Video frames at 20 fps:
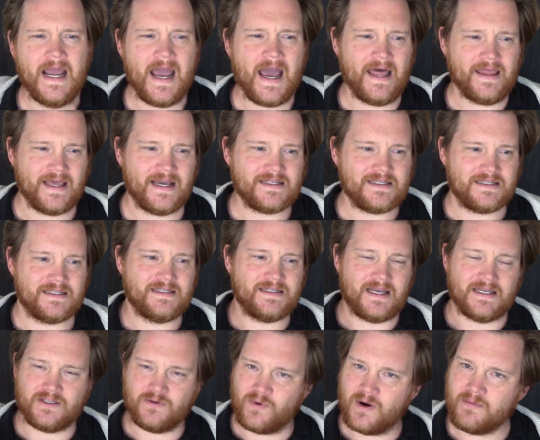And that's
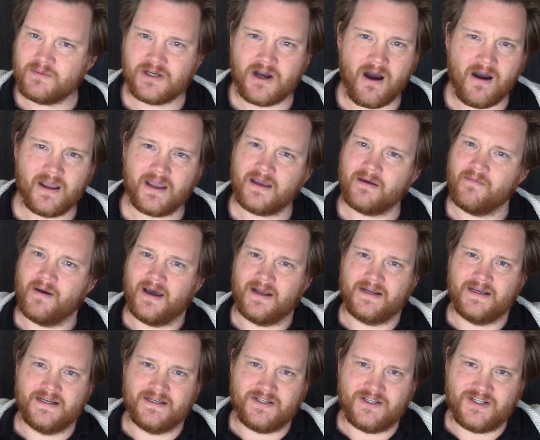what I'm talking
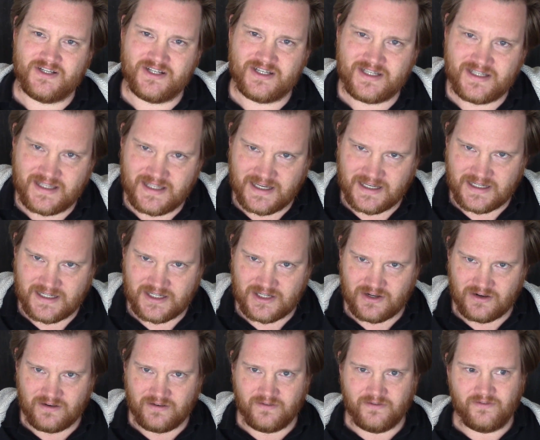about. It's just this
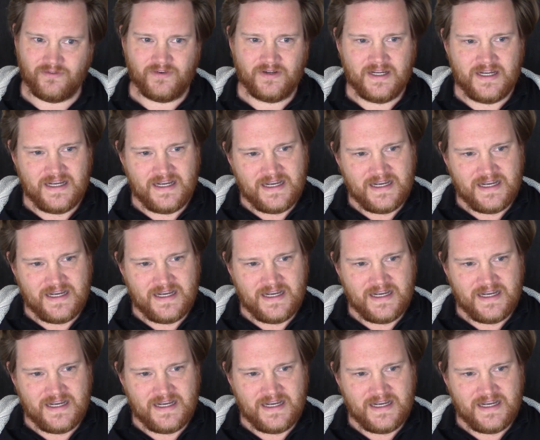sort of